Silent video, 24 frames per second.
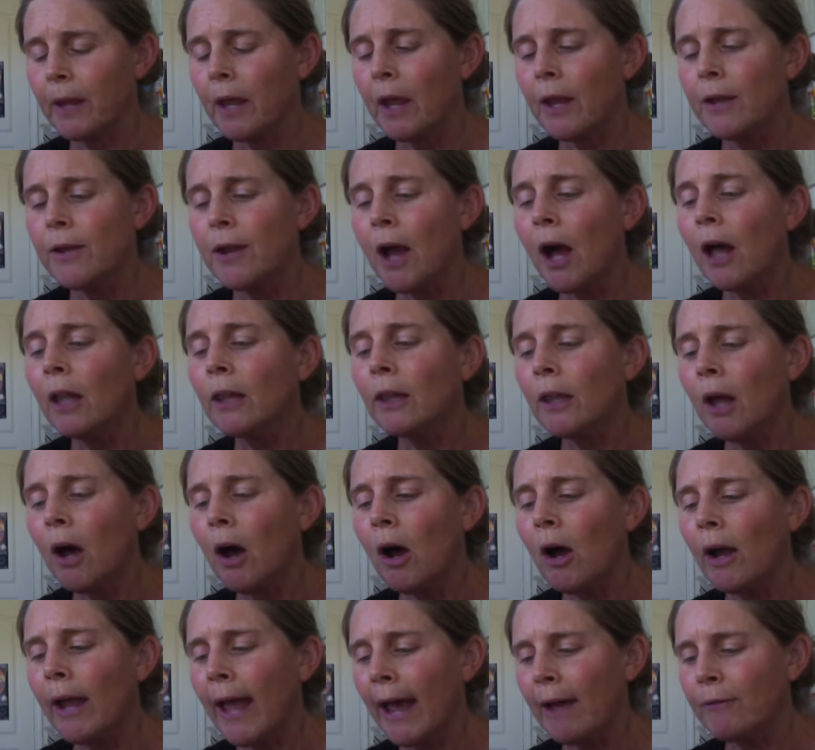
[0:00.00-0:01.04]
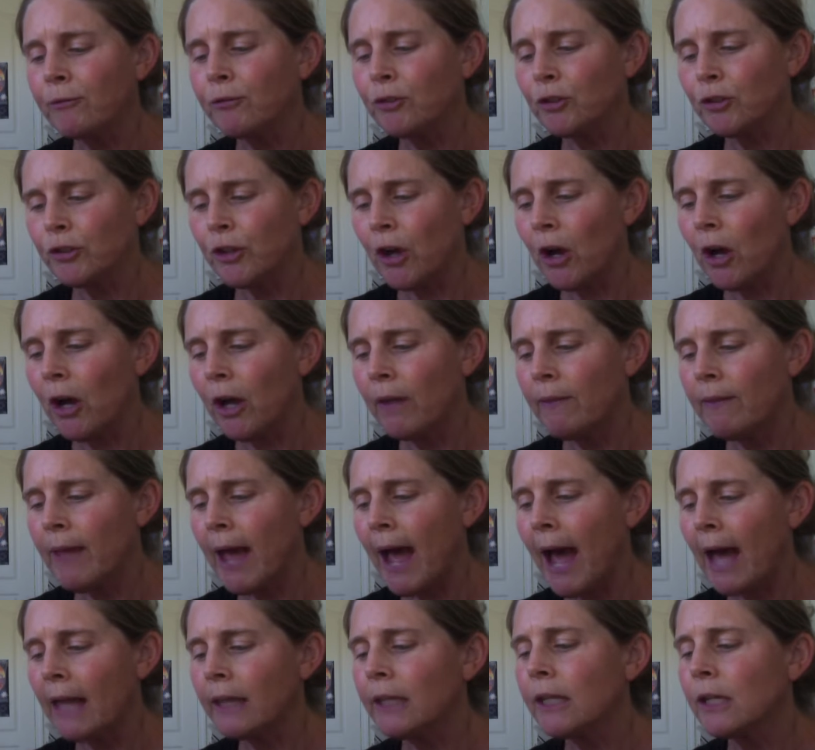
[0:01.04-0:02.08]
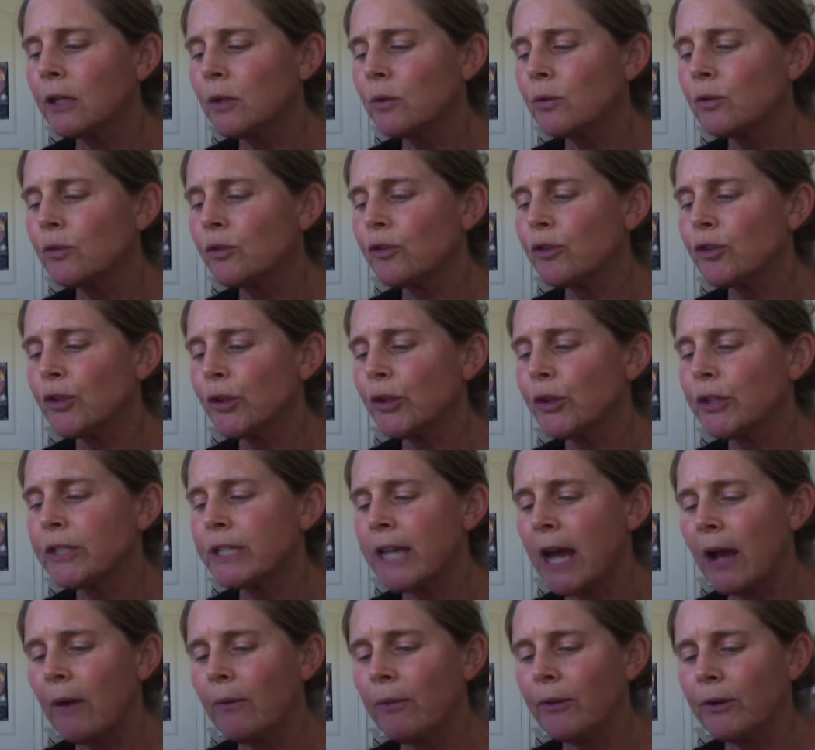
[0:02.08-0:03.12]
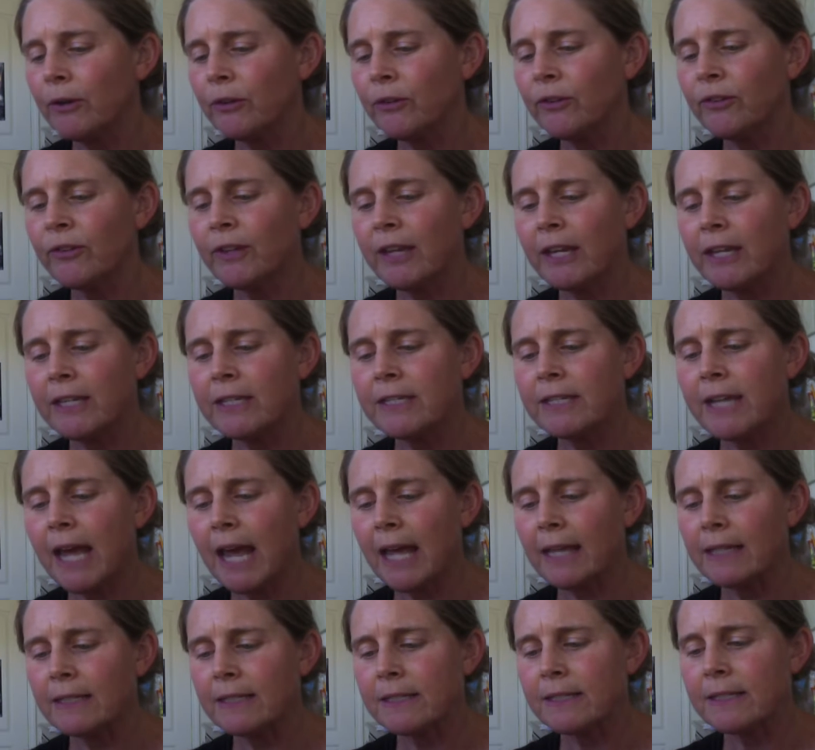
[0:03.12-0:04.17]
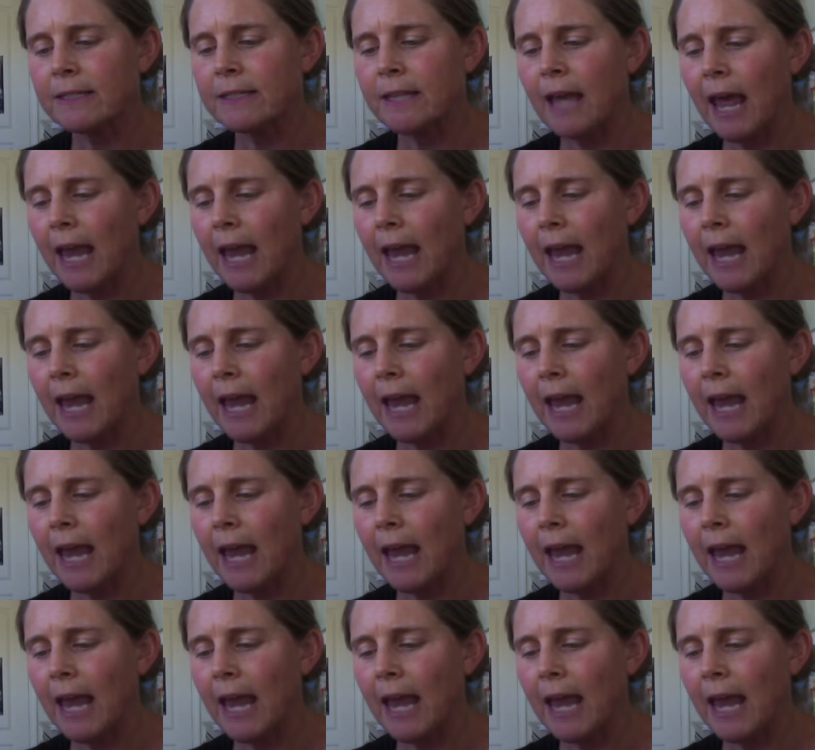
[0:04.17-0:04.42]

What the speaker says: Not long after dawn, the Alouds took down their skin tents